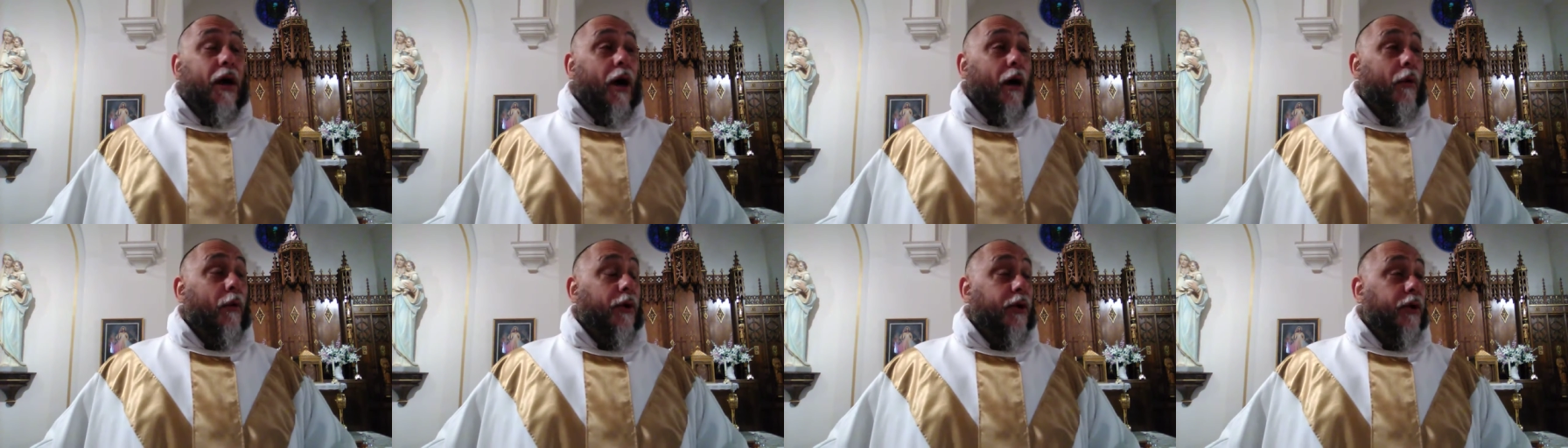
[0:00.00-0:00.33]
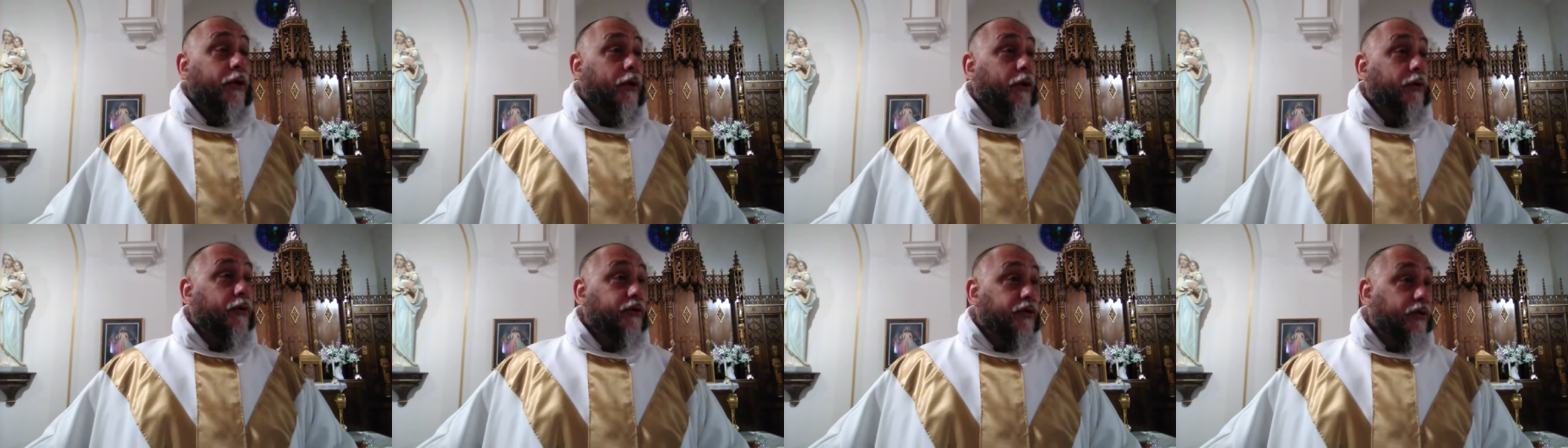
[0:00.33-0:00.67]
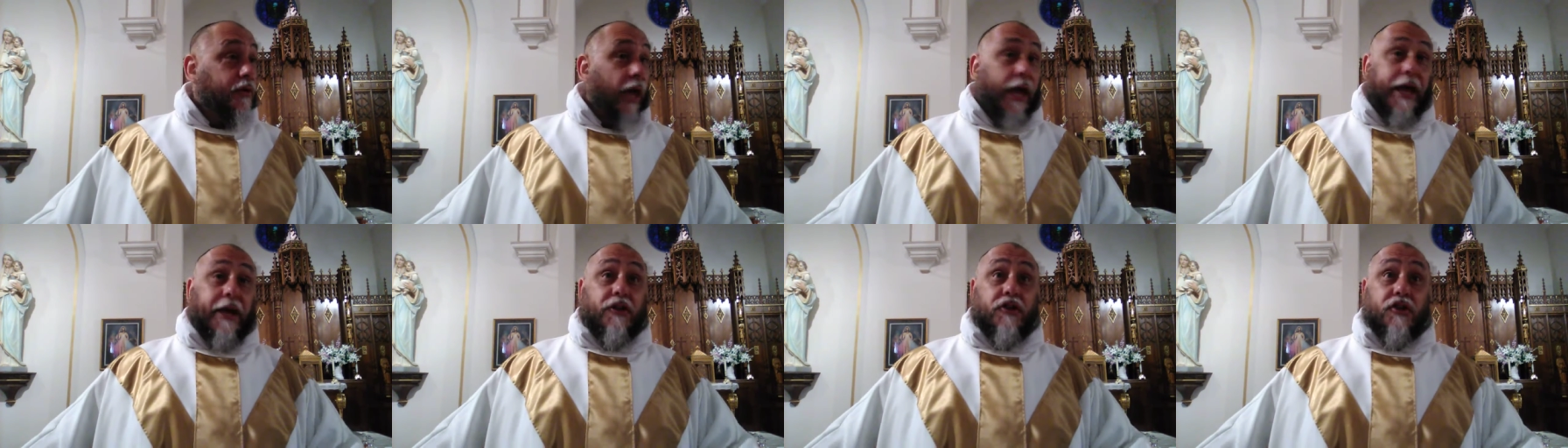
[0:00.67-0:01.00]
uh, one of
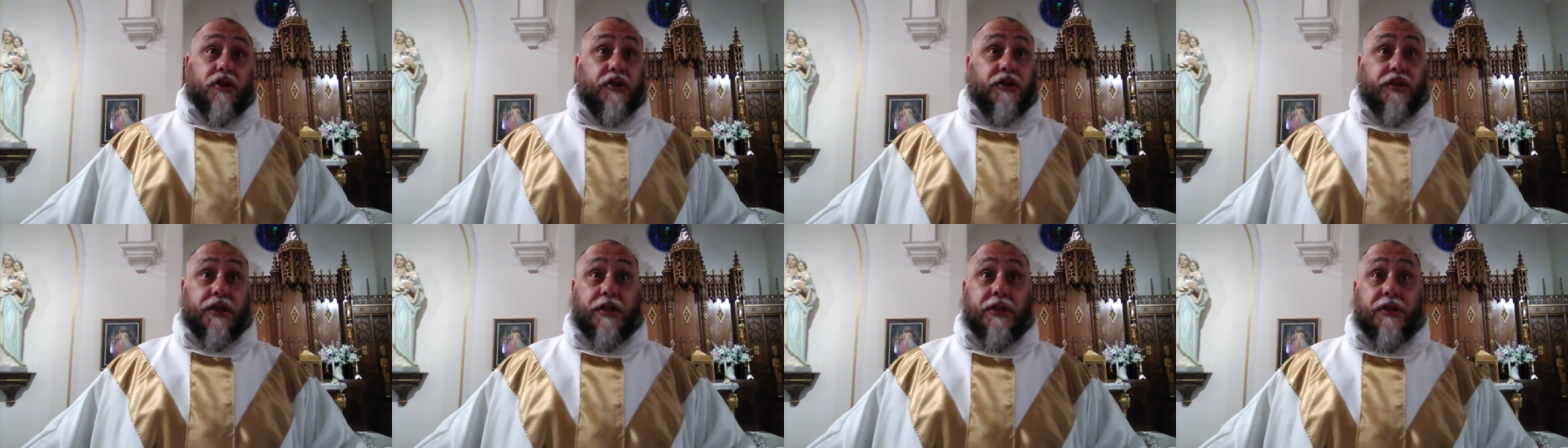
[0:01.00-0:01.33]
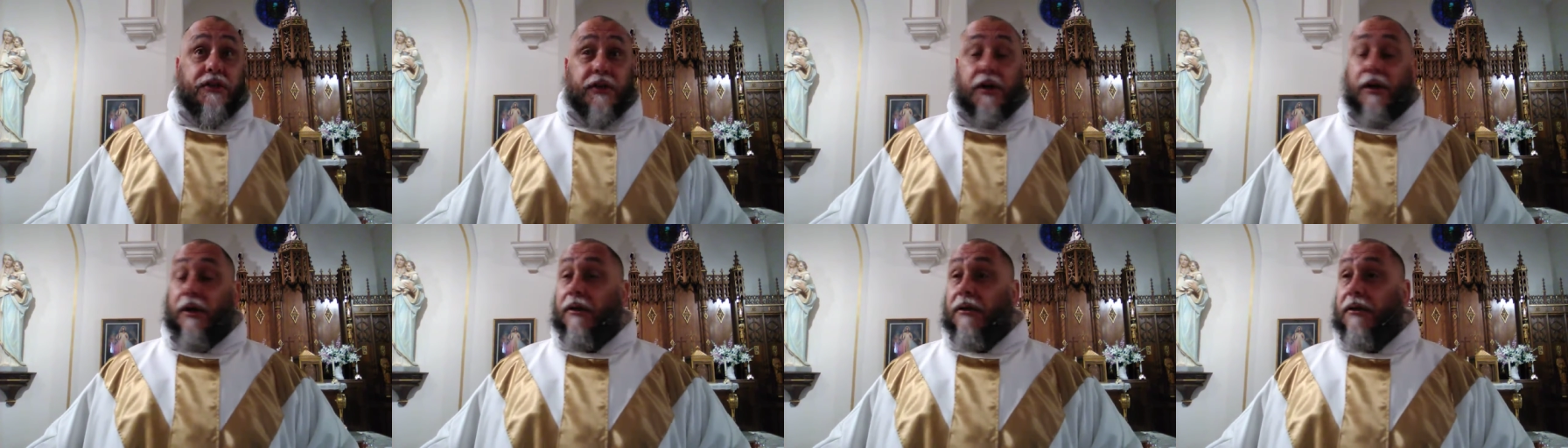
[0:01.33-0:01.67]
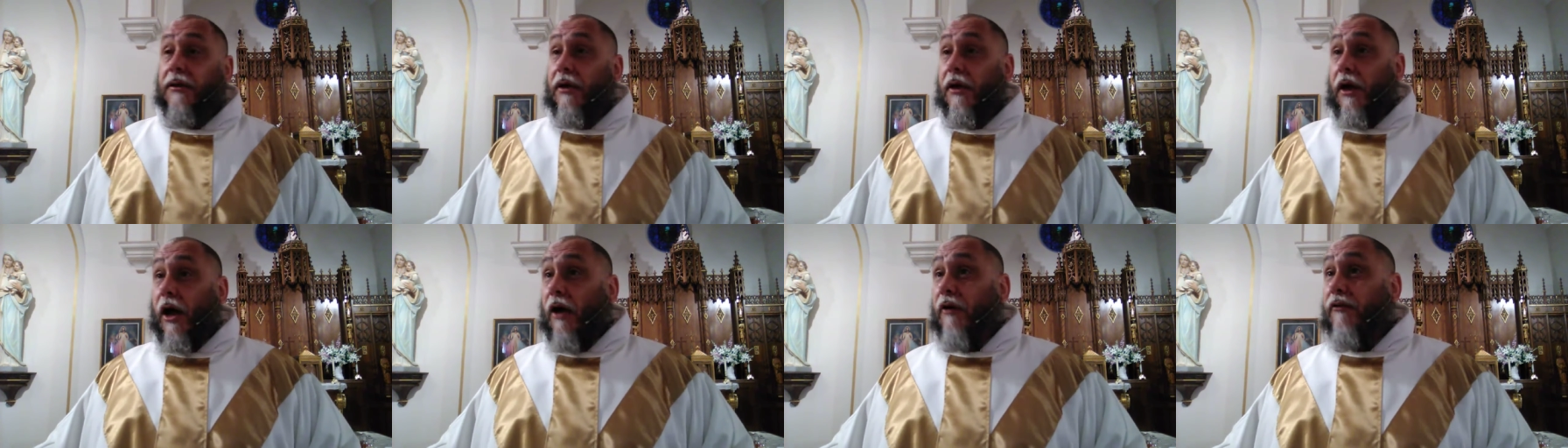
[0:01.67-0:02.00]
those, like Jacinta
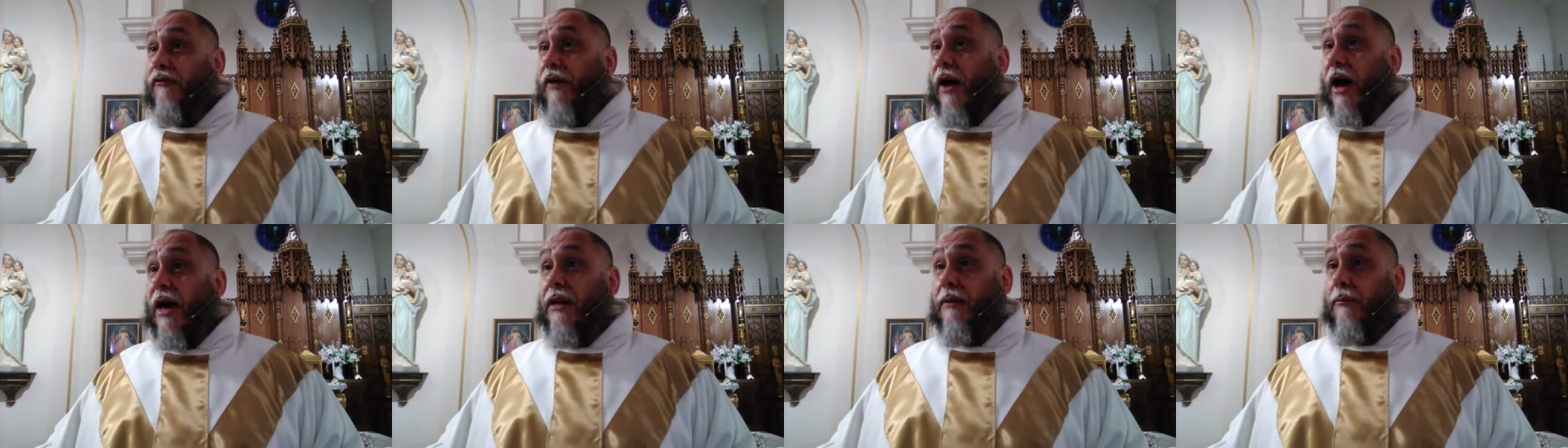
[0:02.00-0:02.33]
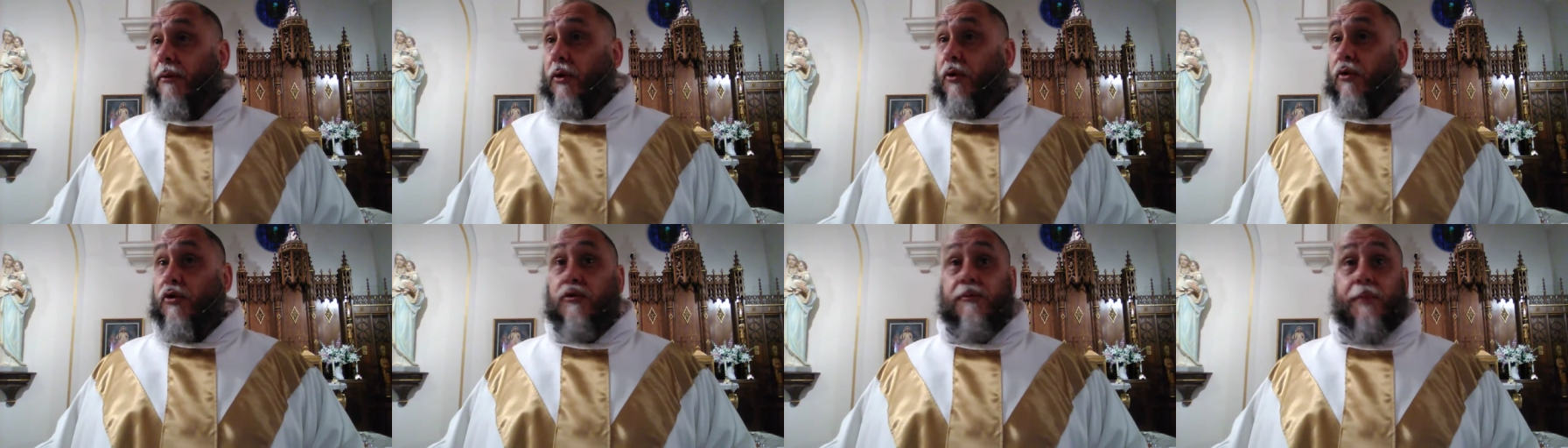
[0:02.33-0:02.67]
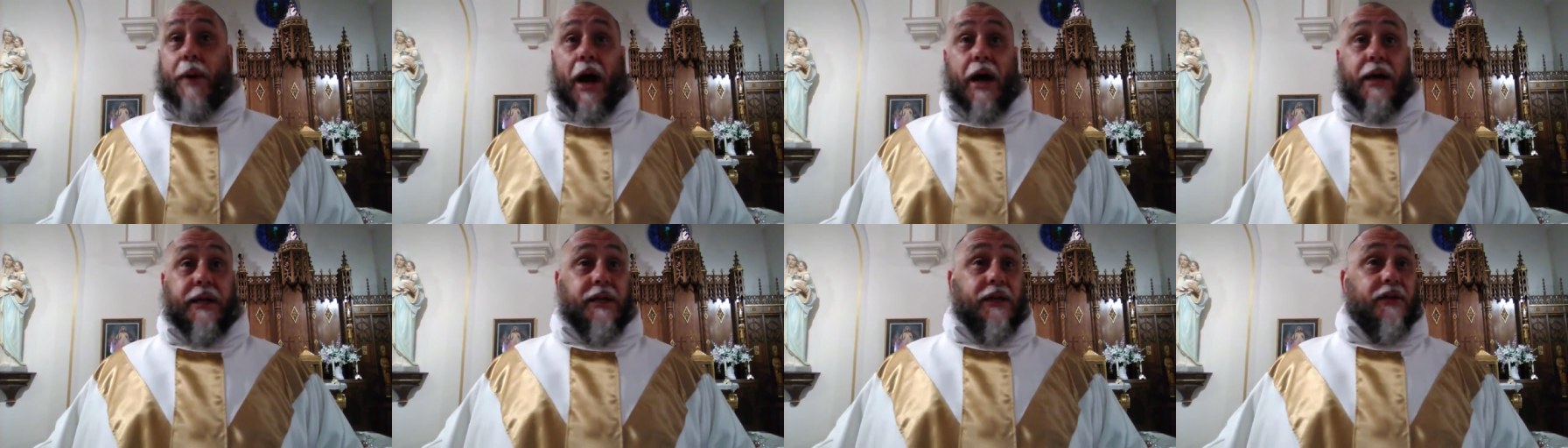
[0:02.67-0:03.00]
of Fatima, whose
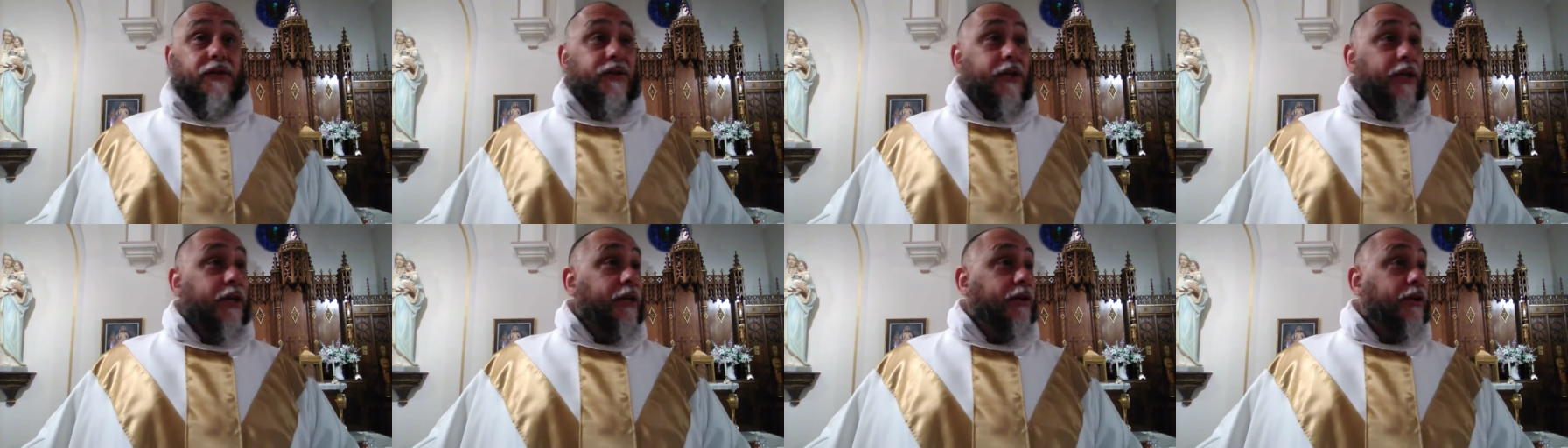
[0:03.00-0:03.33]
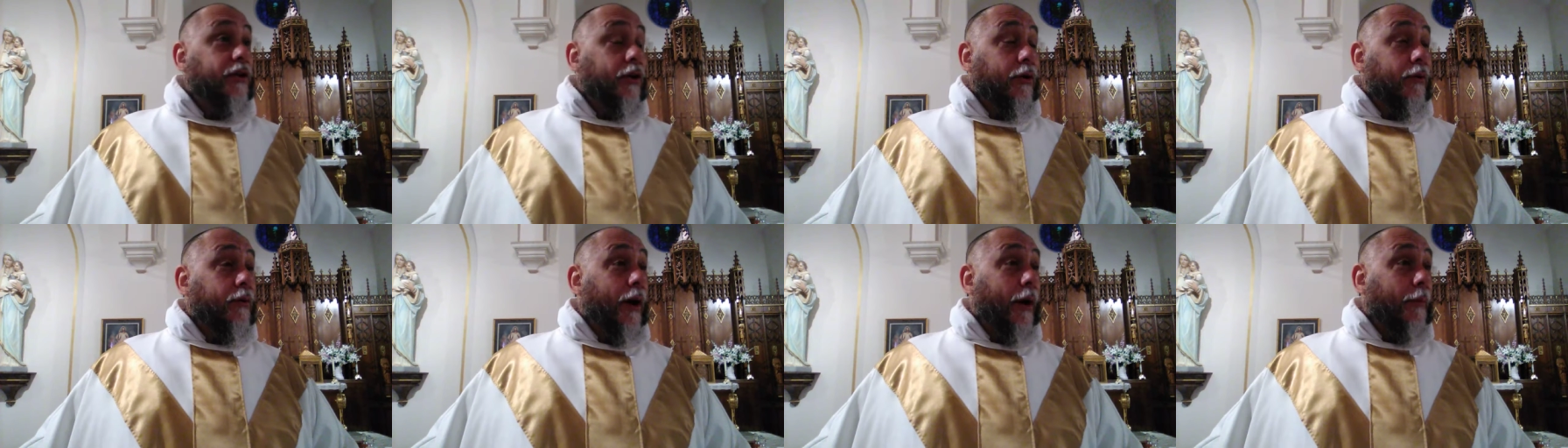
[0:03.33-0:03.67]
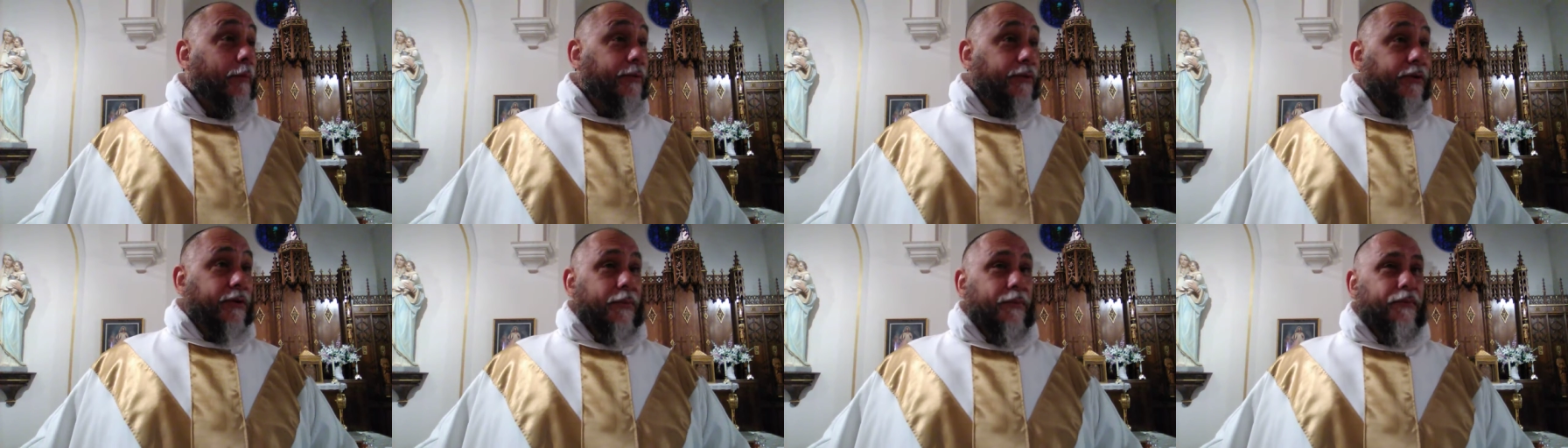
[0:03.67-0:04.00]
body is
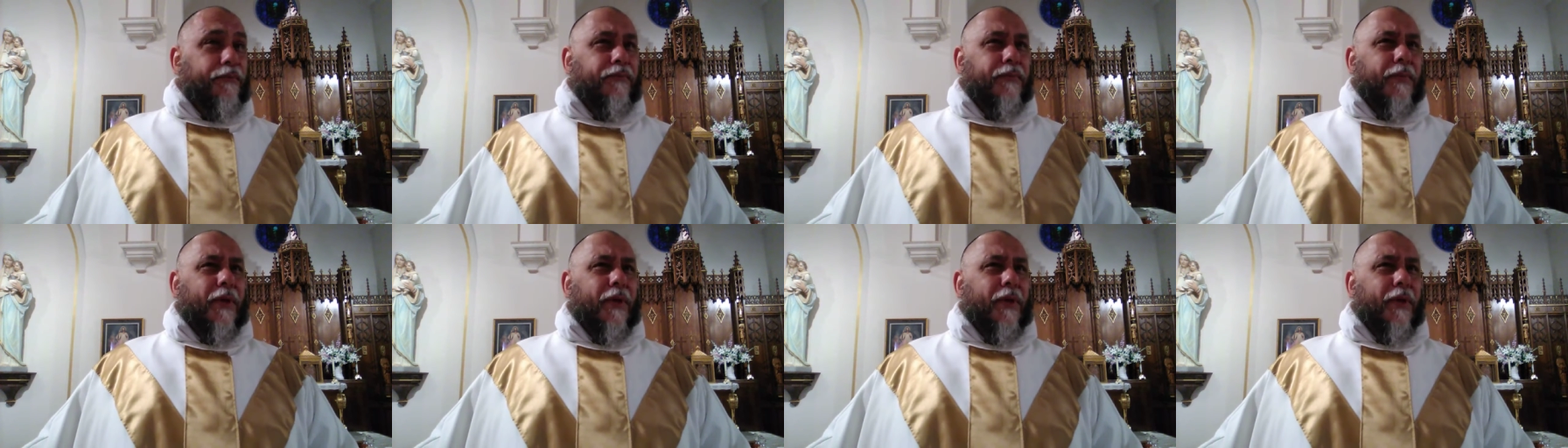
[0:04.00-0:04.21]
incorrupt.